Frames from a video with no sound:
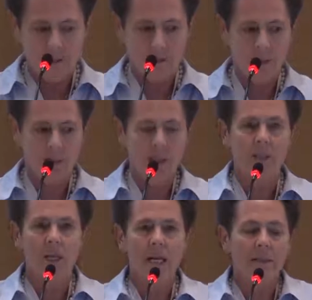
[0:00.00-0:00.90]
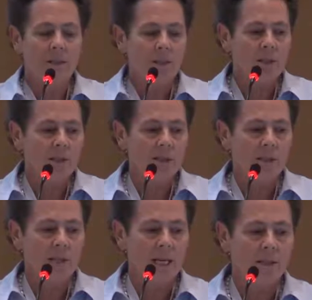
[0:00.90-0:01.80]
Just the
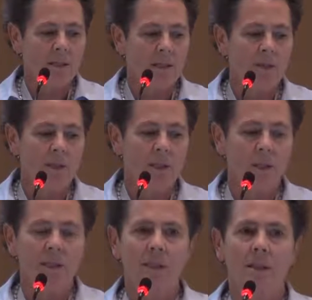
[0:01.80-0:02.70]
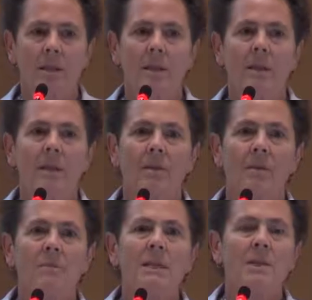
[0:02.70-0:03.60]
challenges and solutions
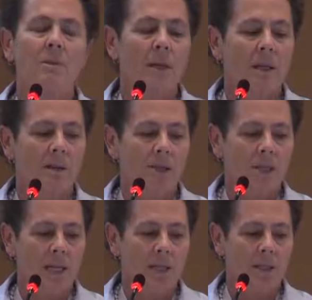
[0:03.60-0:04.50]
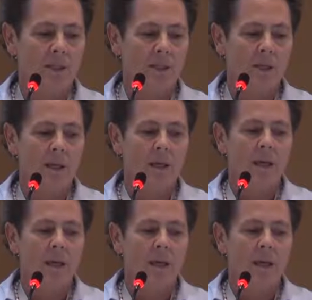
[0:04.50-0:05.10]
from each one of those stages.